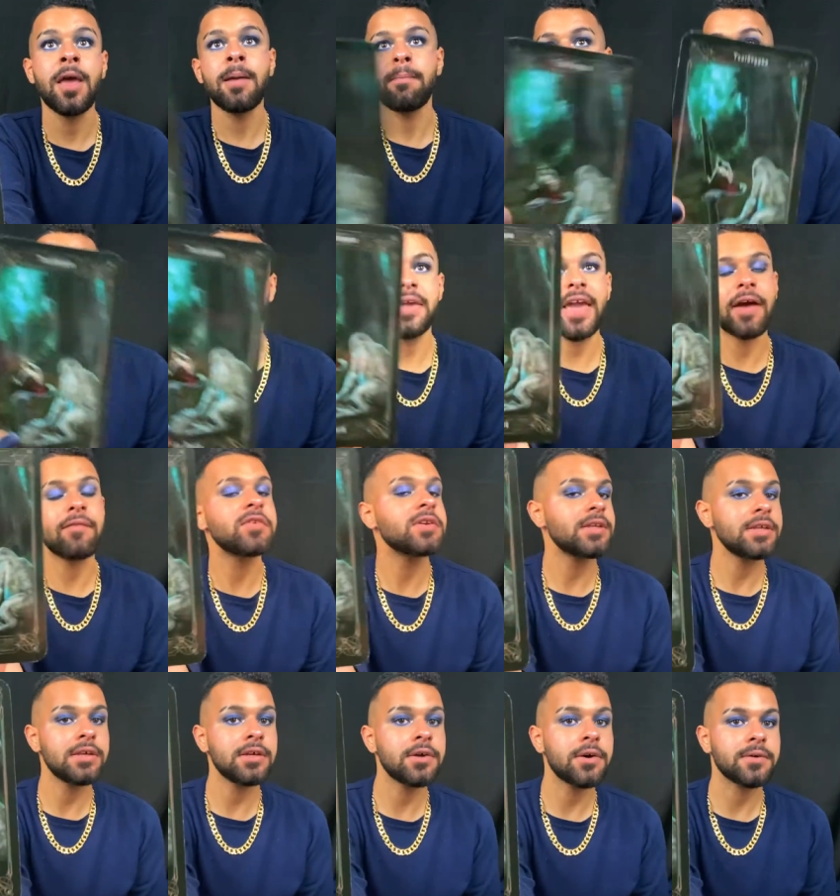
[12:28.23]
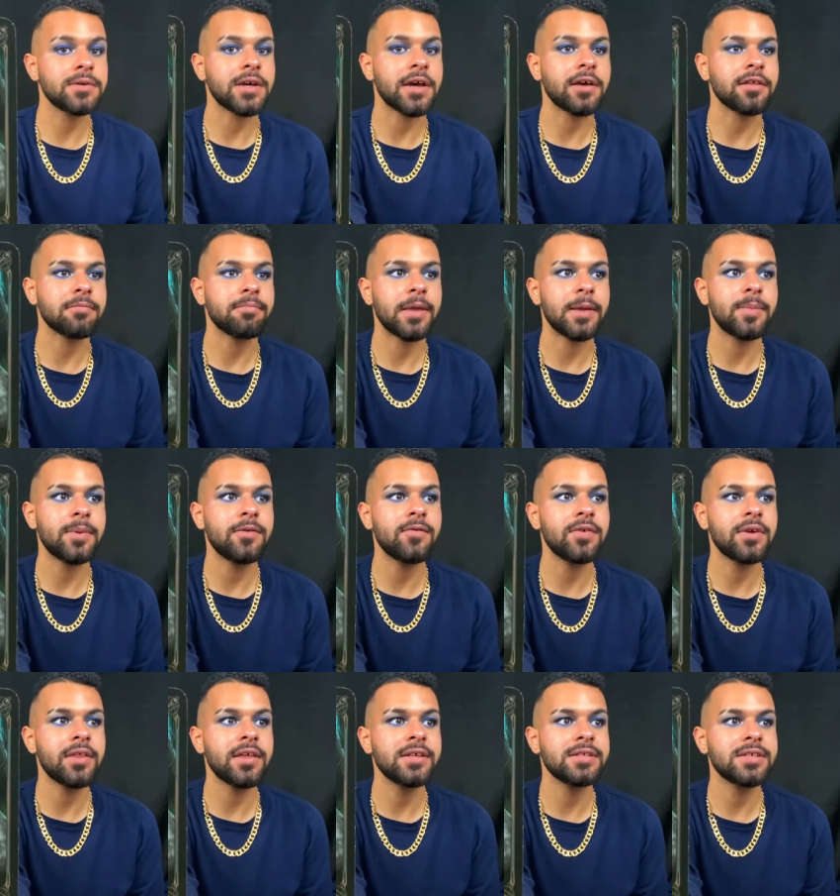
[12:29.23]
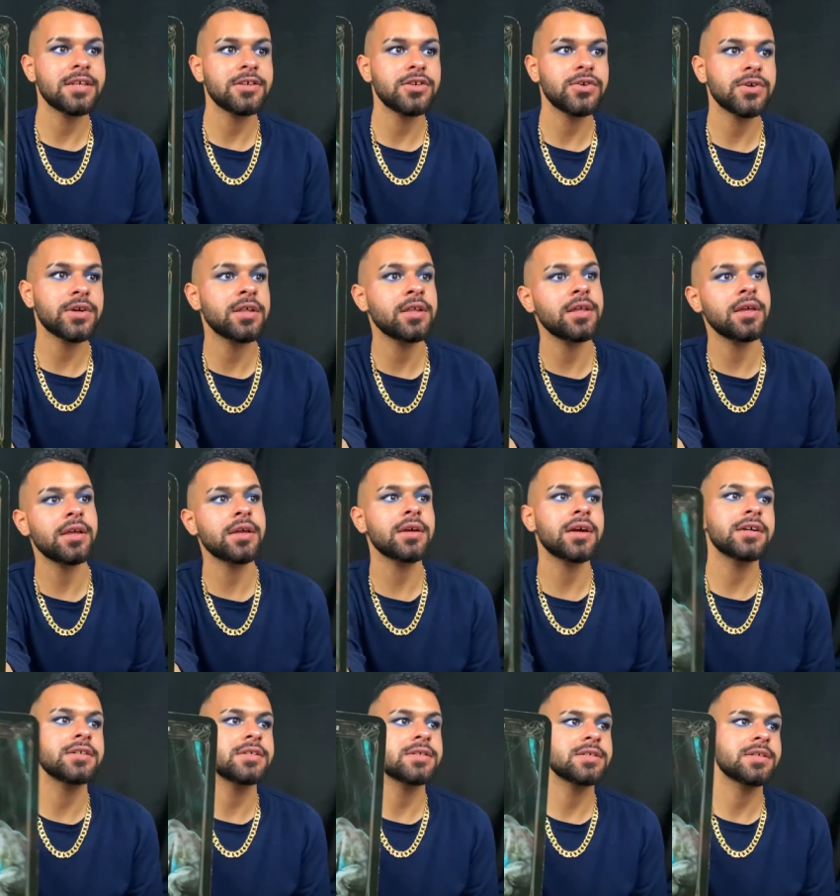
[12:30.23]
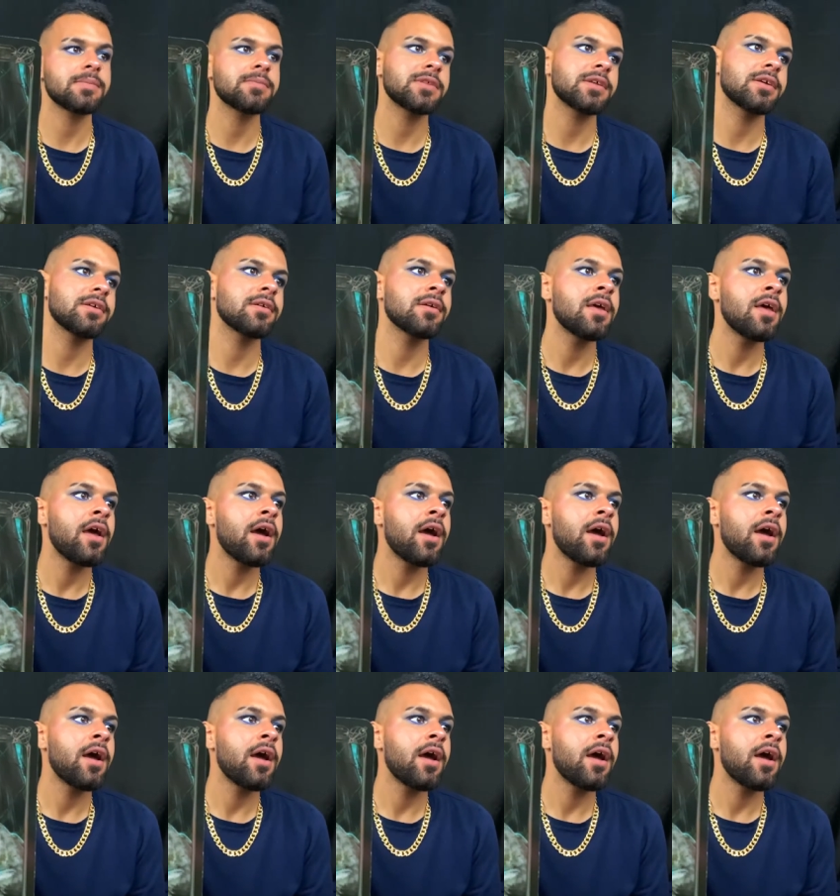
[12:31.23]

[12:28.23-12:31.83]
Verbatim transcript: Maybe have an ego death. Maybe realize that you're clinging on to something